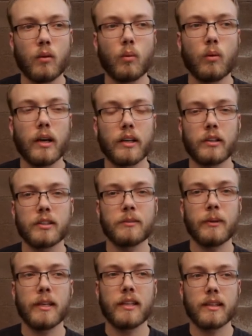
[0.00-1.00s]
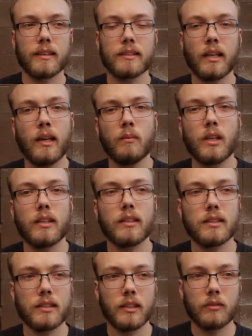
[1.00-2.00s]
what you're spending that time on
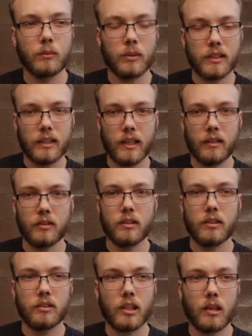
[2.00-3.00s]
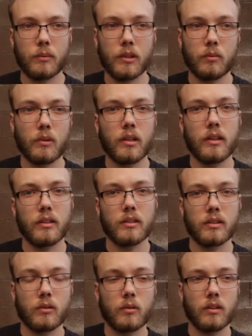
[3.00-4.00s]
doesn't even pertain to the job you
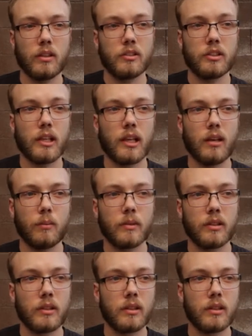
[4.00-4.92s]
want or the job